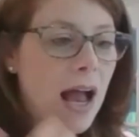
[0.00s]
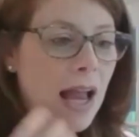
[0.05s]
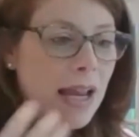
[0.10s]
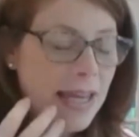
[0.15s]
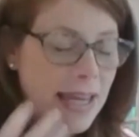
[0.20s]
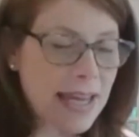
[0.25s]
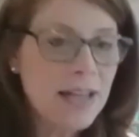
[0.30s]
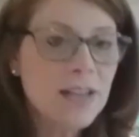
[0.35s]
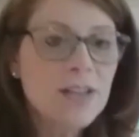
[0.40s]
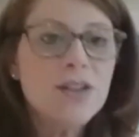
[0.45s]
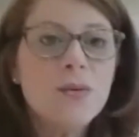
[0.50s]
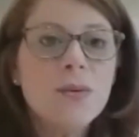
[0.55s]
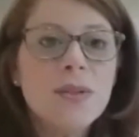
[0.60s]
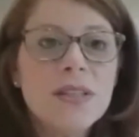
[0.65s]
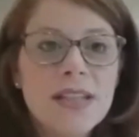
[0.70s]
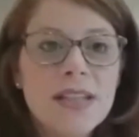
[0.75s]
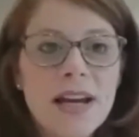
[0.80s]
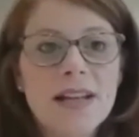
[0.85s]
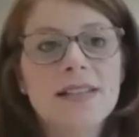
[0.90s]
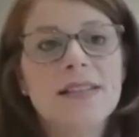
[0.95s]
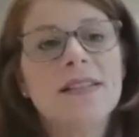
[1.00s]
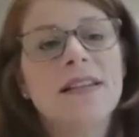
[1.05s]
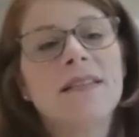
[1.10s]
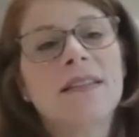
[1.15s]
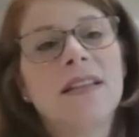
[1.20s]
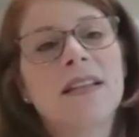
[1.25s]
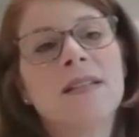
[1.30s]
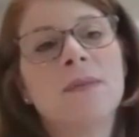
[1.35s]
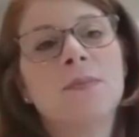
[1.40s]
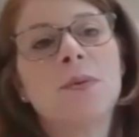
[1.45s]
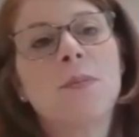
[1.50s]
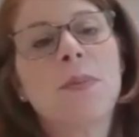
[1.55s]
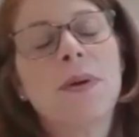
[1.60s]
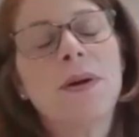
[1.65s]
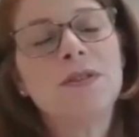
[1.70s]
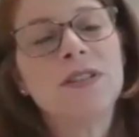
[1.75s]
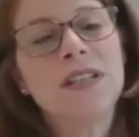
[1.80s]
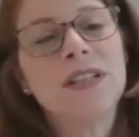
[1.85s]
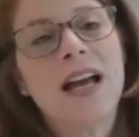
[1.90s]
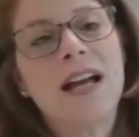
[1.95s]
I can't do a test unless I'm
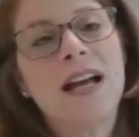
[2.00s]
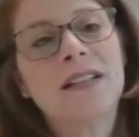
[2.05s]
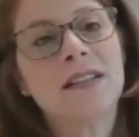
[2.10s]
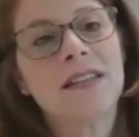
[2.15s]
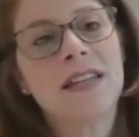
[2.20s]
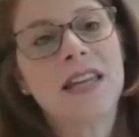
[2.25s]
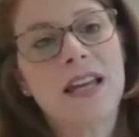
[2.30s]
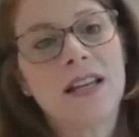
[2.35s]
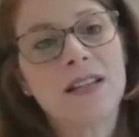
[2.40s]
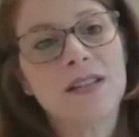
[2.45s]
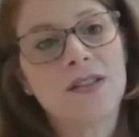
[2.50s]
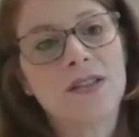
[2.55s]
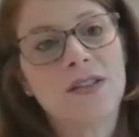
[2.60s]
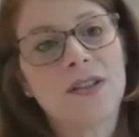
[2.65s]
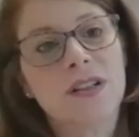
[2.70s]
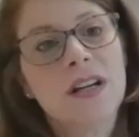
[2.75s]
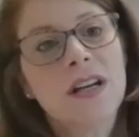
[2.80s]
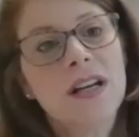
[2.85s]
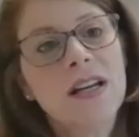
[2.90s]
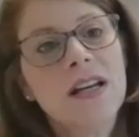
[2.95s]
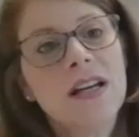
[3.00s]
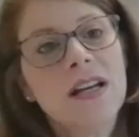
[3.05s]
prepared to act on the answer.